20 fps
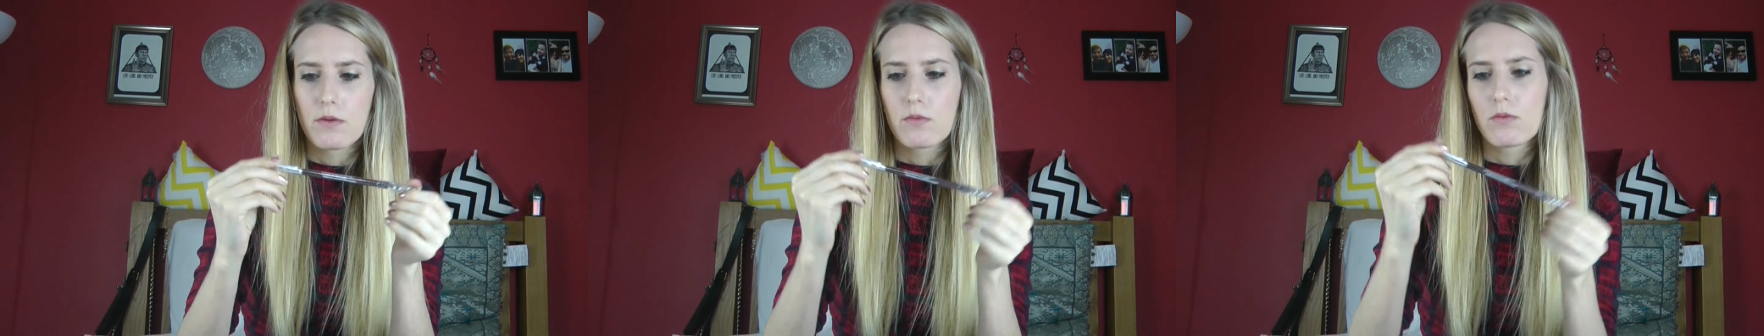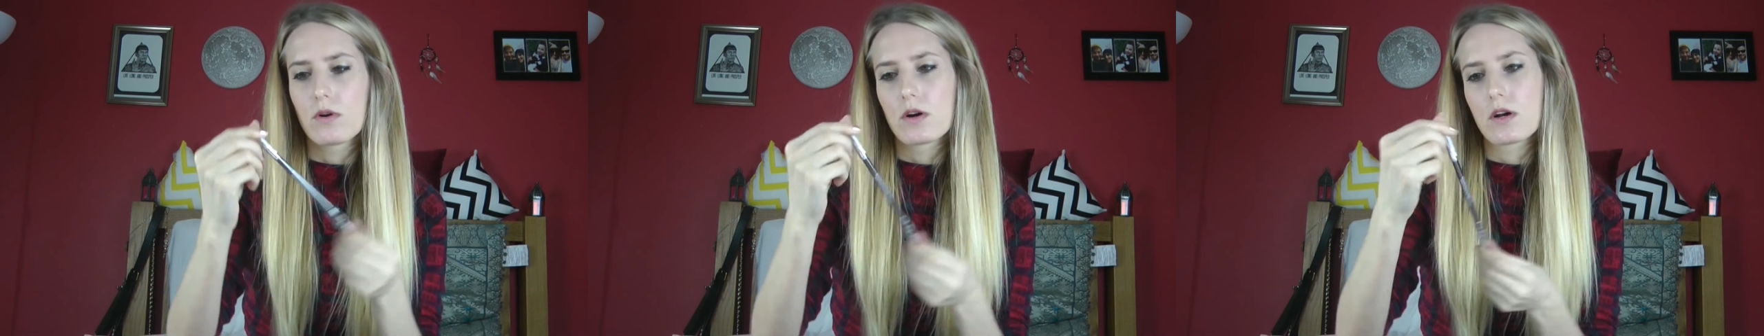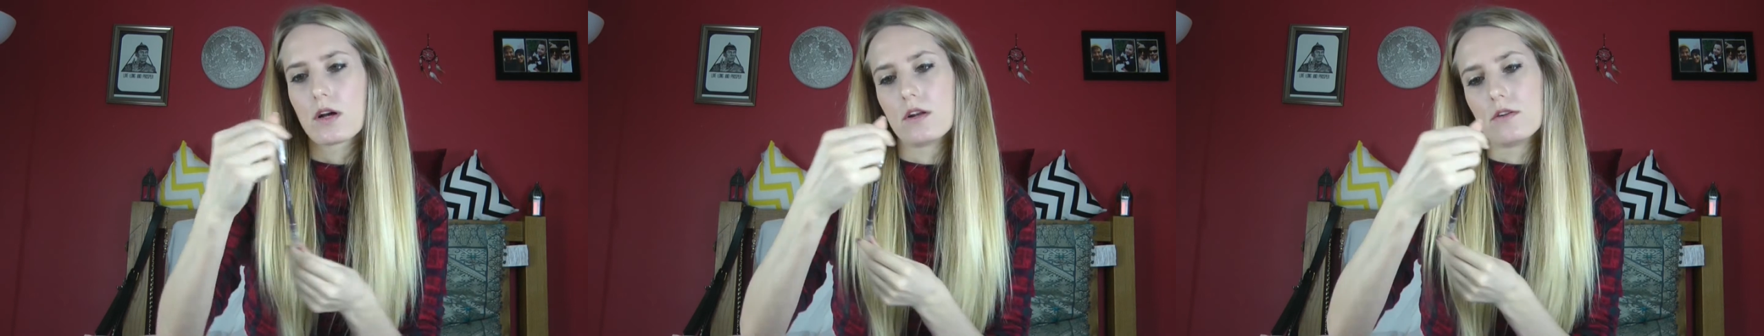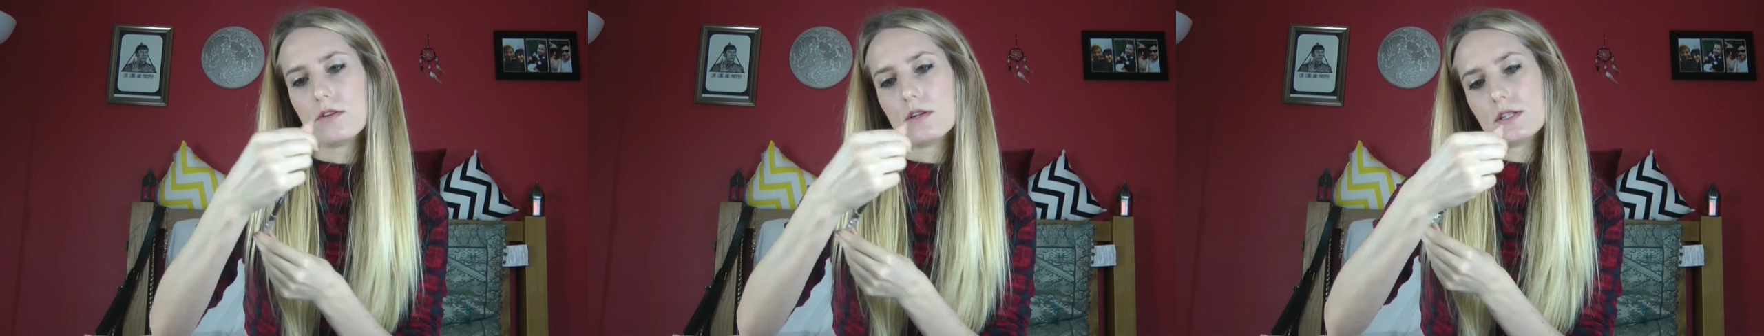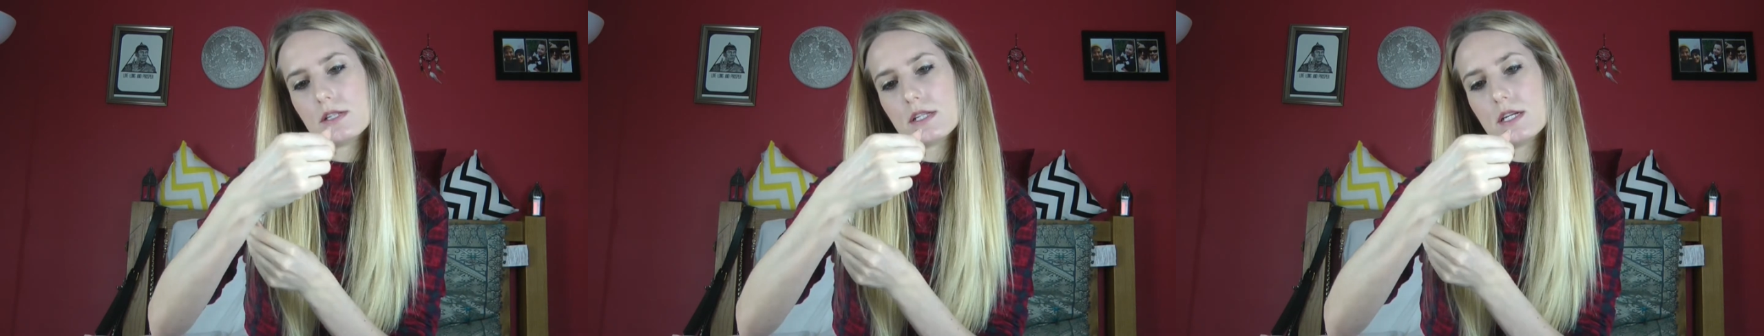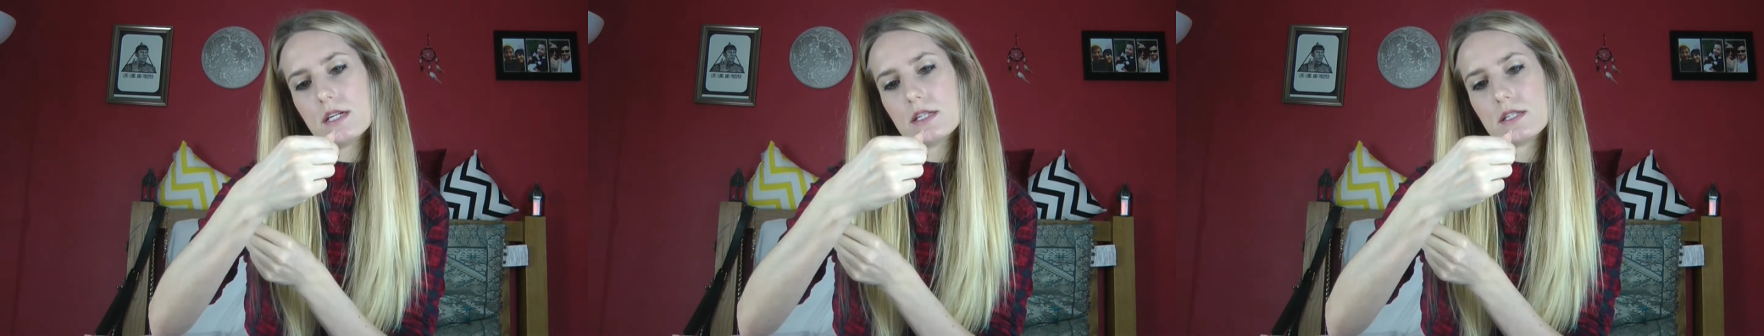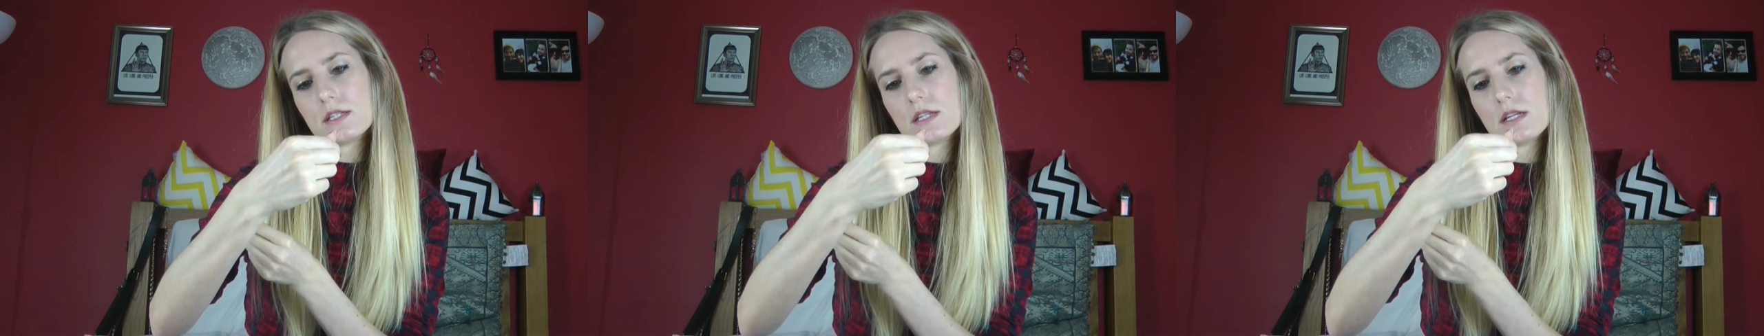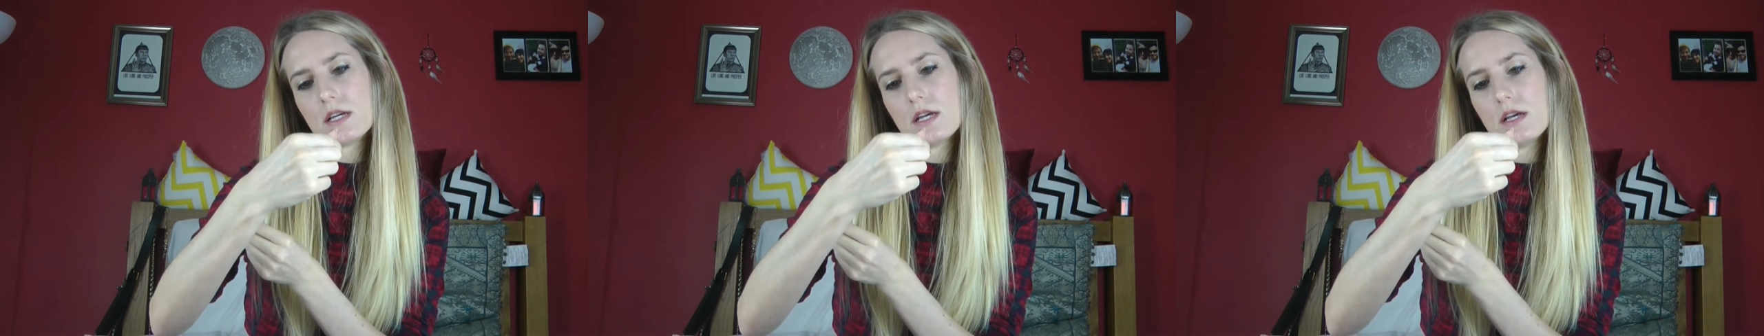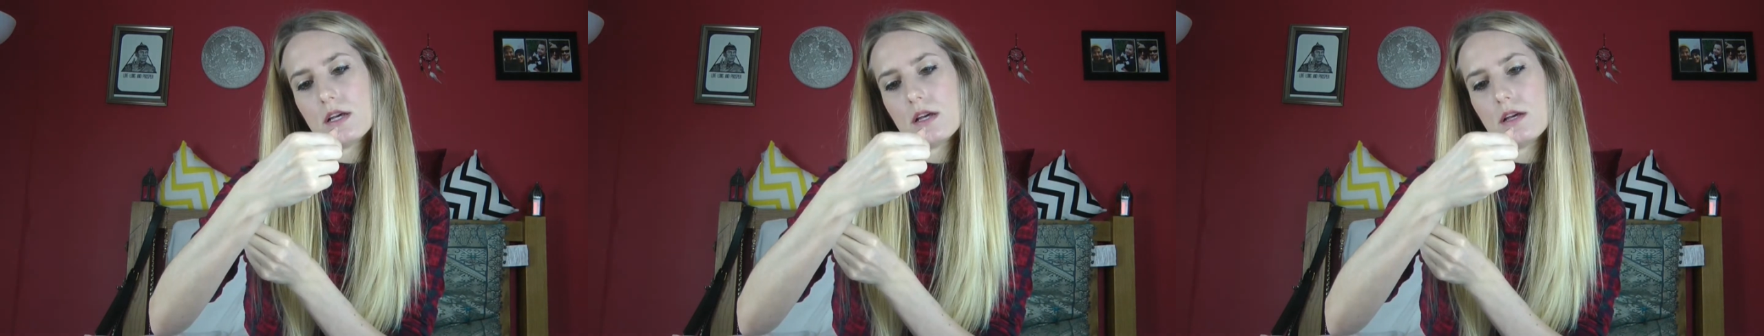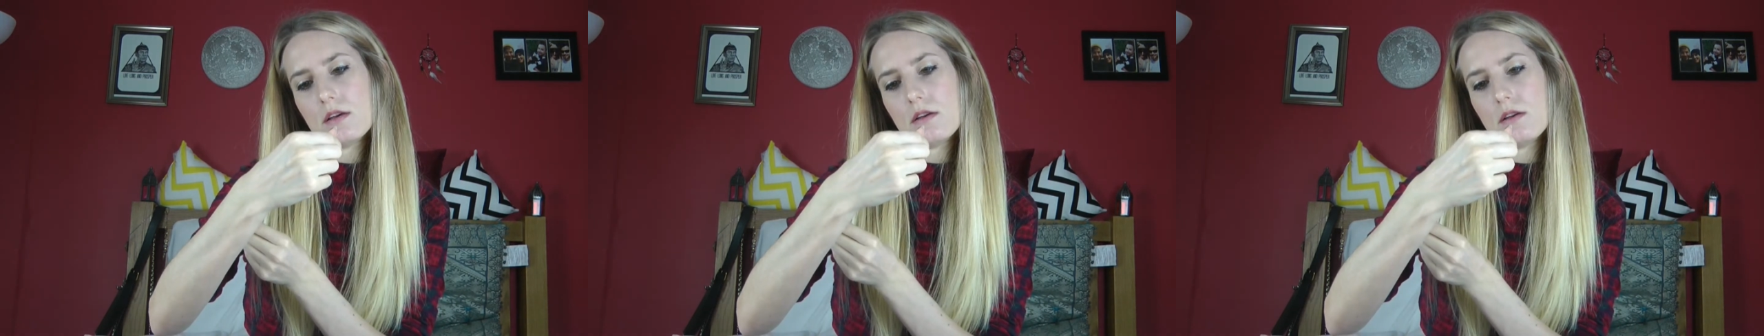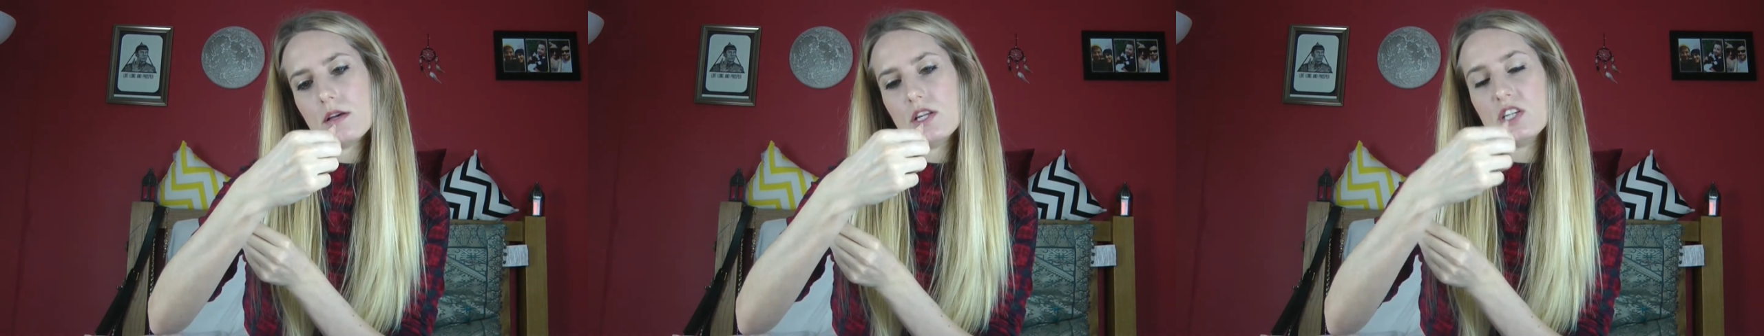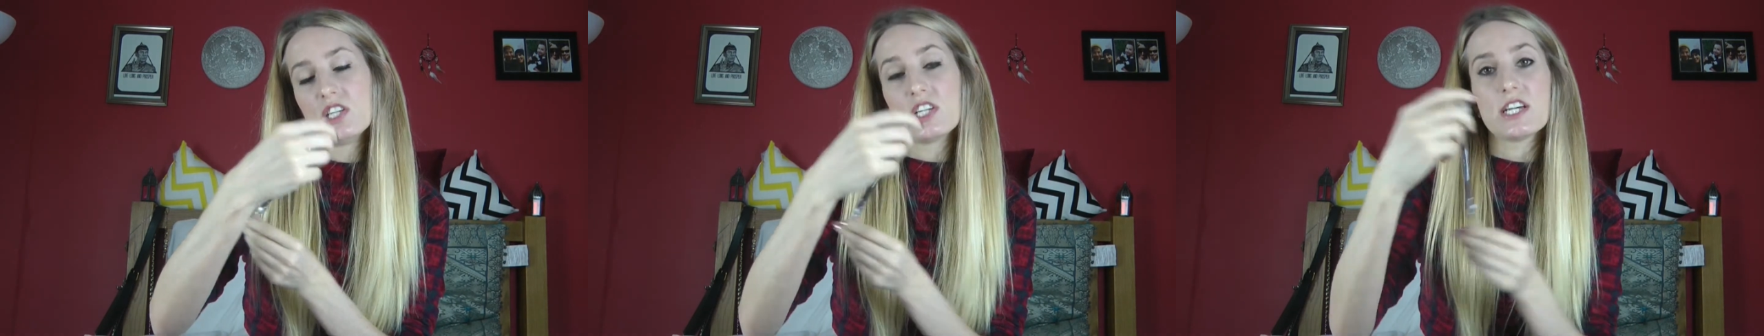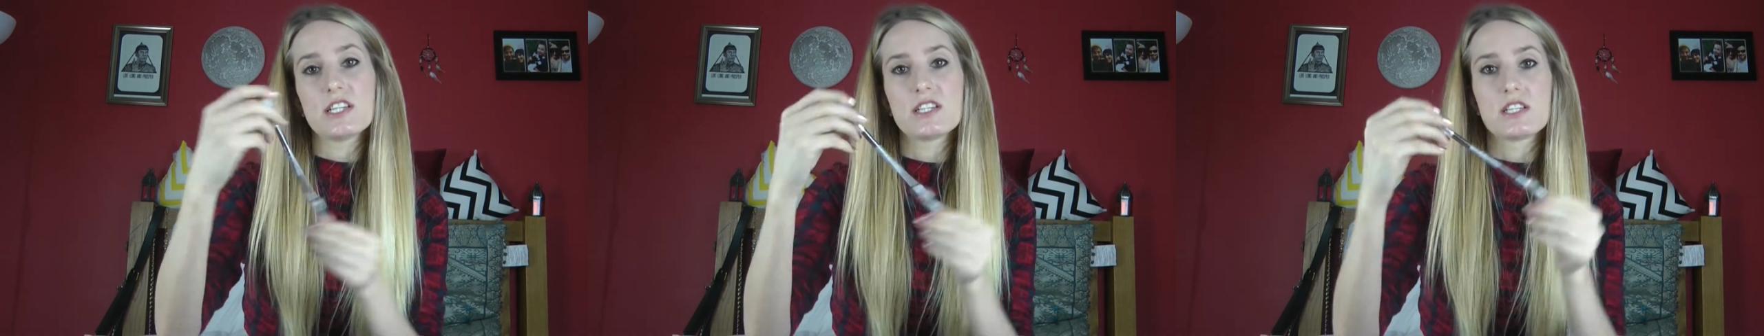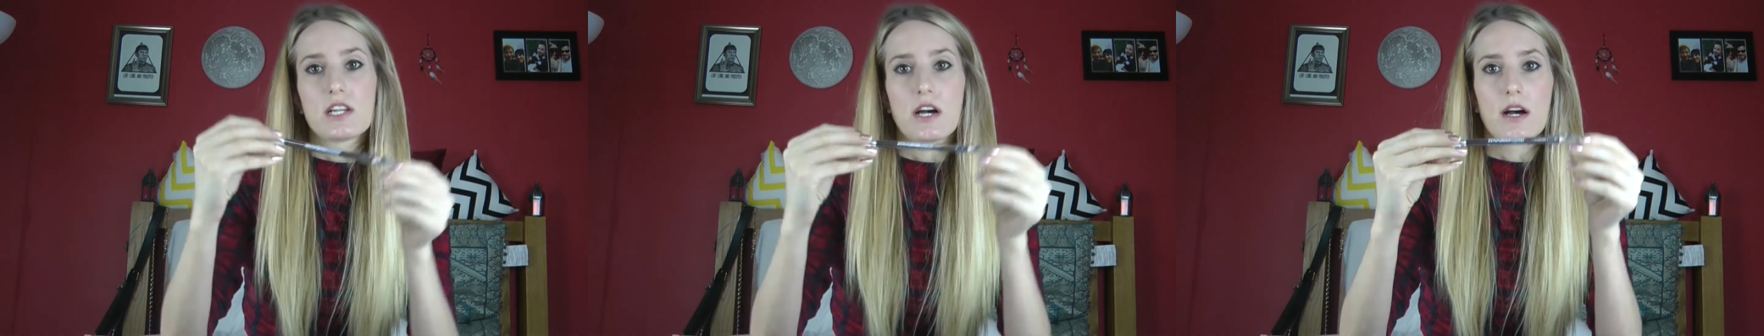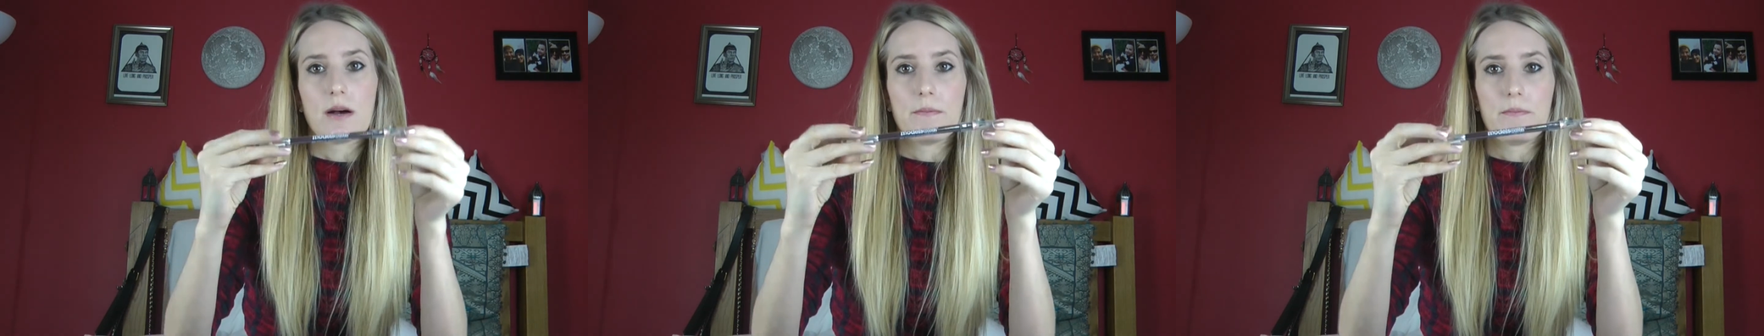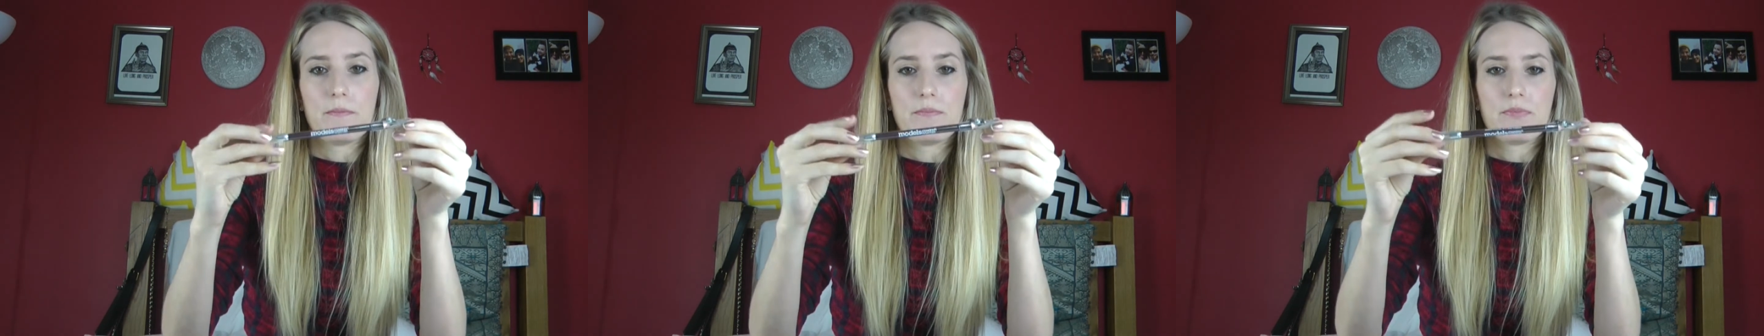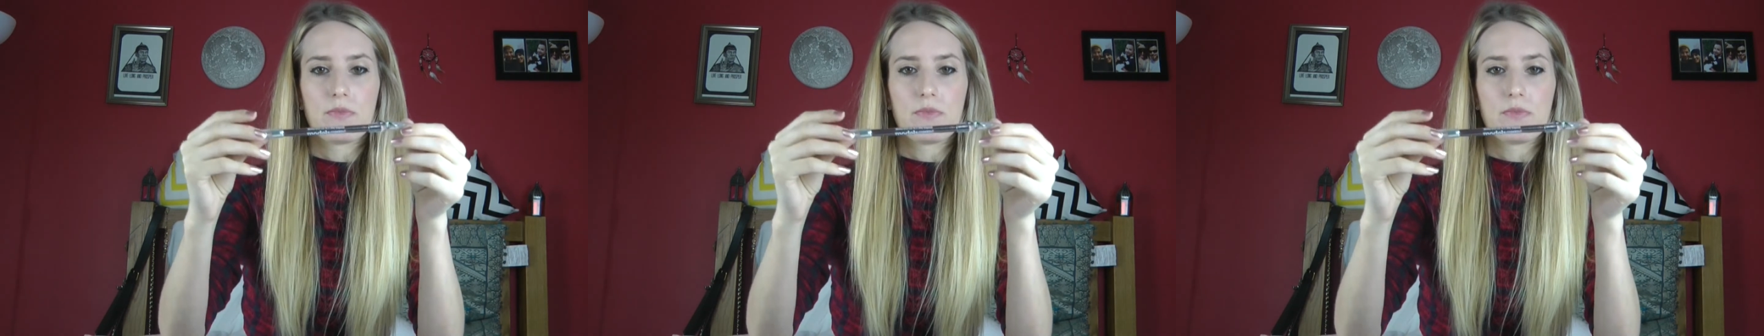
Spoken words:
what colour is this? Chestnut.